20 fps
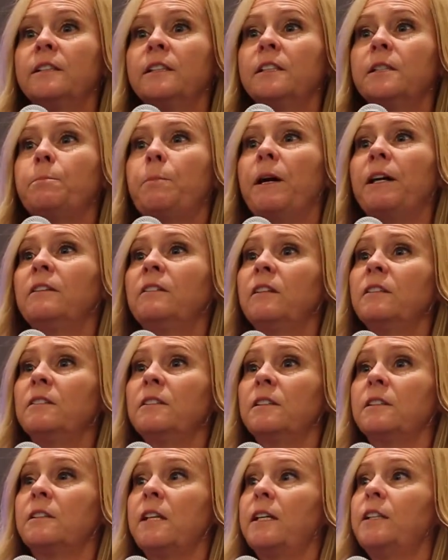expect us
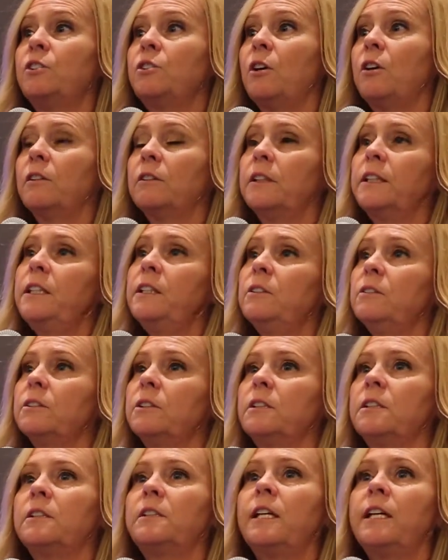as HR
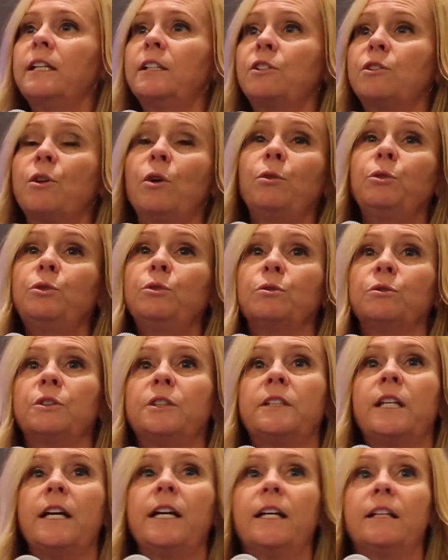leaders to take social
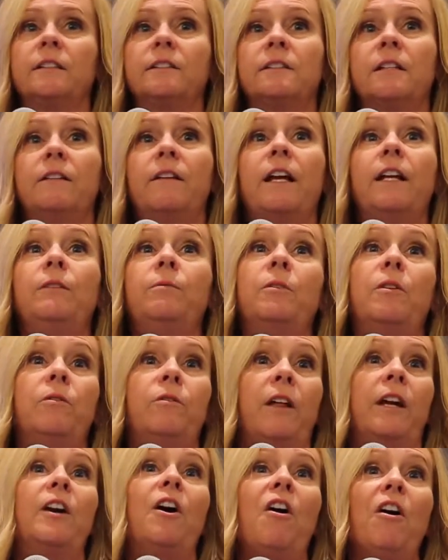stands, and
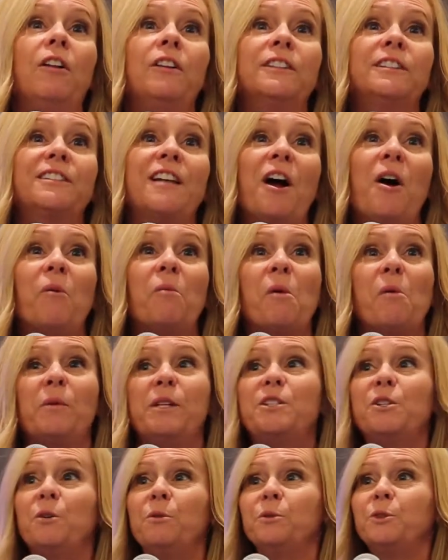they call us out when we
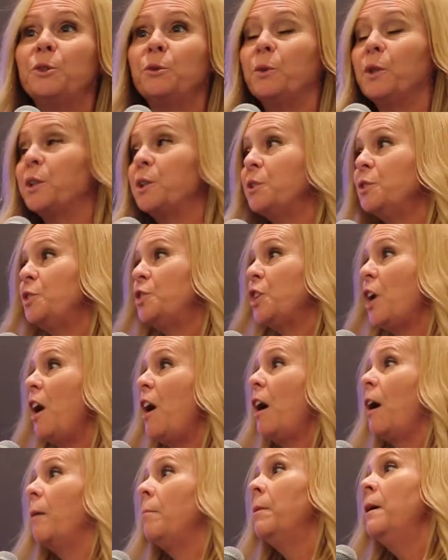don't do a good
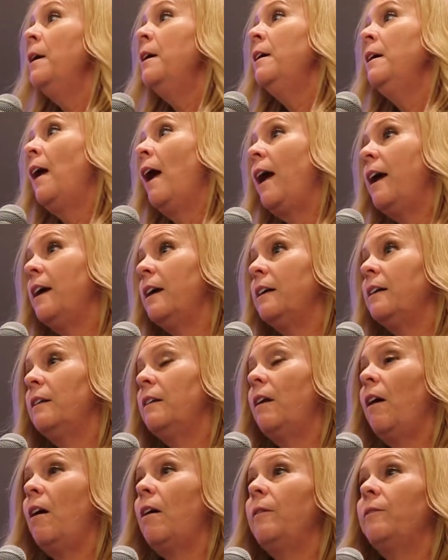job. And
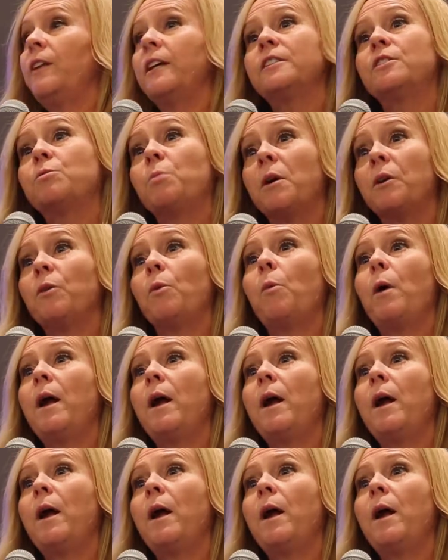that's where the